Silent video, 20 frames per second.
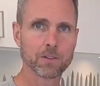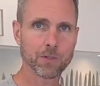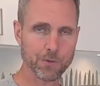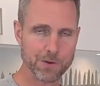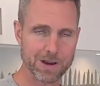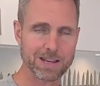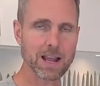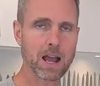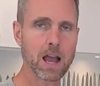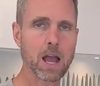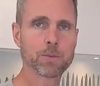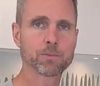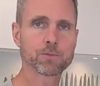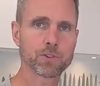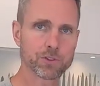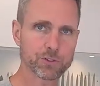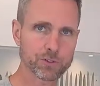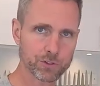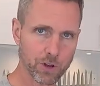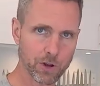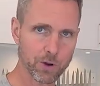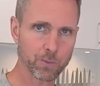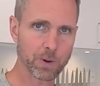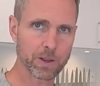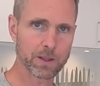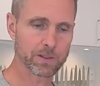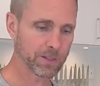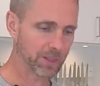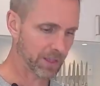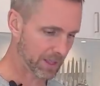Three times to start
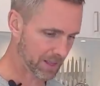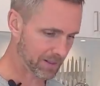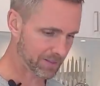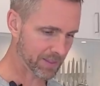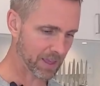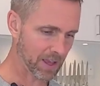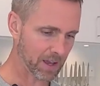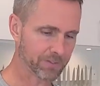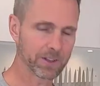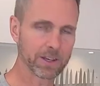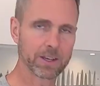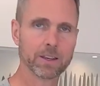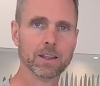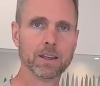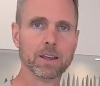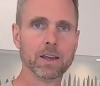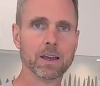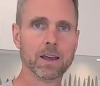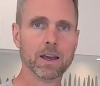with in the oven,